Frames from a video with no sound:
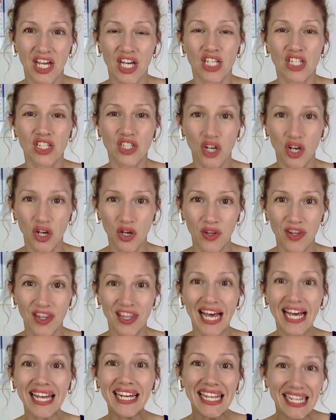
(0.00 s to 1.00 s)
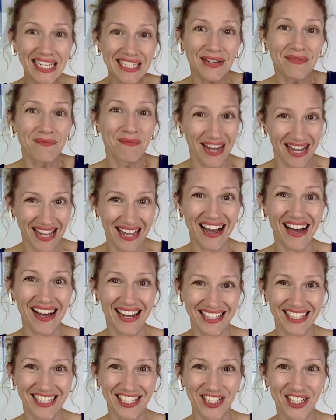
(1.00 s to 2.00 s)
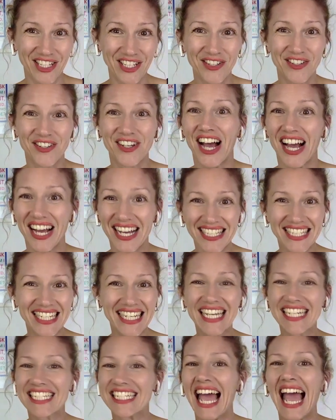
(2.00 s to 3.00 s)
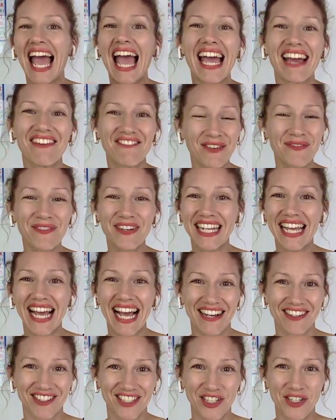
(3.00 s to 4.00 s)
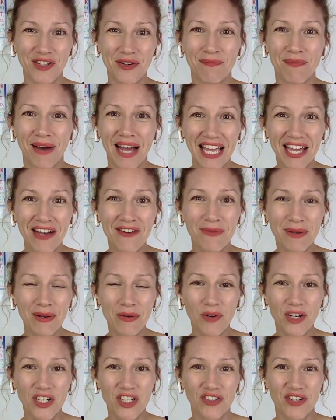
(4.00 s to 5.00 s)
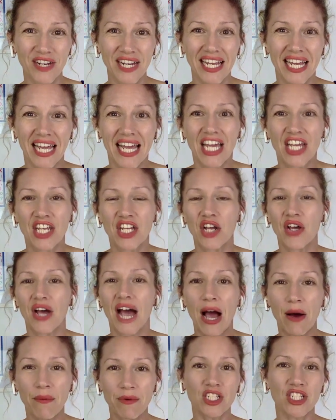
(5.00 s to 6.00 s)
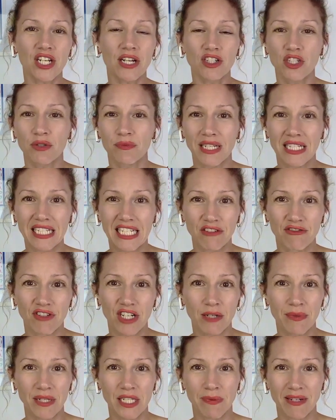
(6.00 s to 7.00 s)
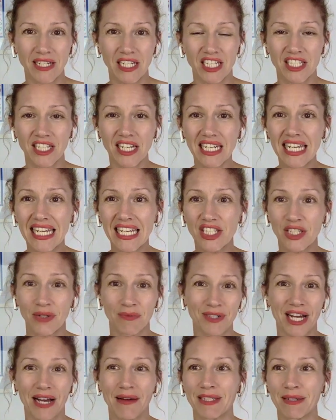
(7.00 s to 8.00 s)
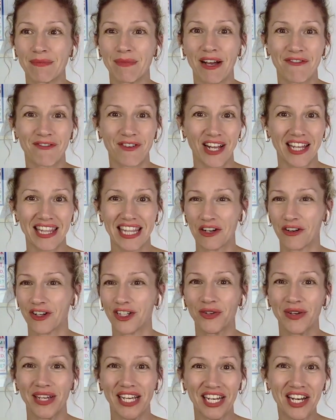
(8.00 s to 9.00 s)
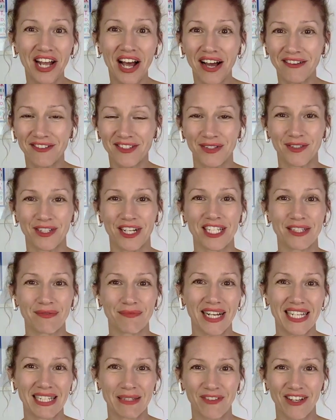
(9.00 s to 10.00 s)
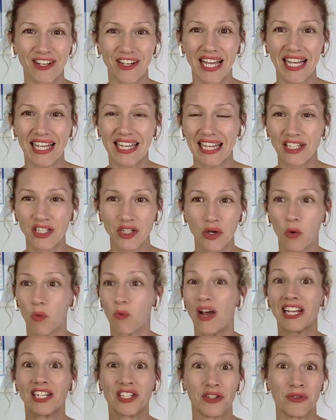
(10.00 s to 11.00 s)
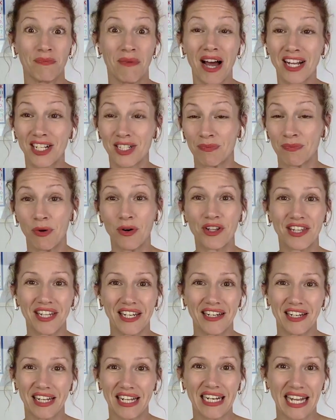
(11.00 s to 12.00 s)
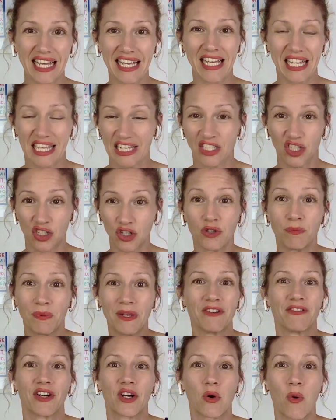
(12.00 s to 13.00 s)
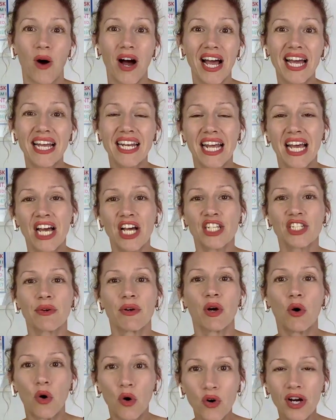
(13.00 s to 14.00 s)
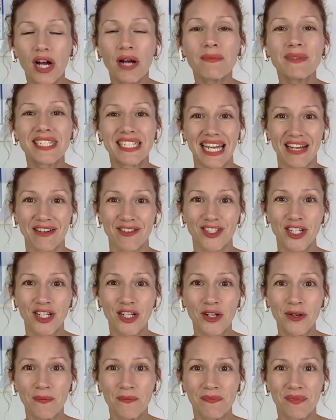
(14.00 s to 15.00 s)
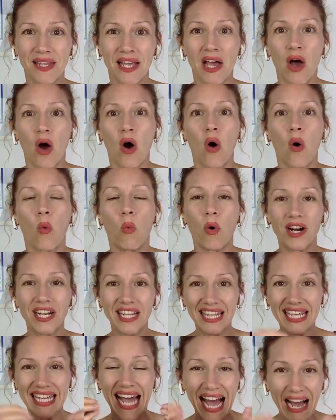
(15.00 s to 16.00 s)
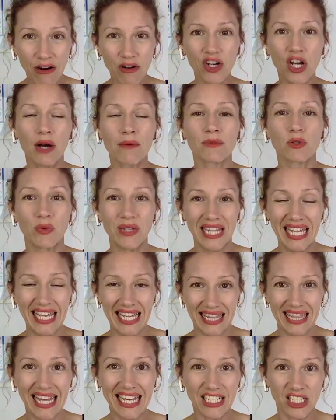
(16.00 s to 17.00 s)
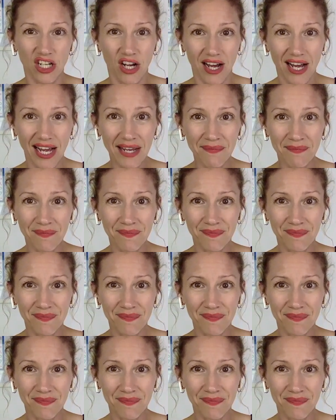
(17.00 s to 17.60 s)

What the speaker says: So that is my answer to you, Kirsty, and to everybody else who may have been wondering, you know, how much time should my team really be spending studying? Sometimes it might feel like they're not doing enough. Sometimes it might feel like they're doing way too much, more than like it should be required. So it all comes down to, what are the outcomes within that time?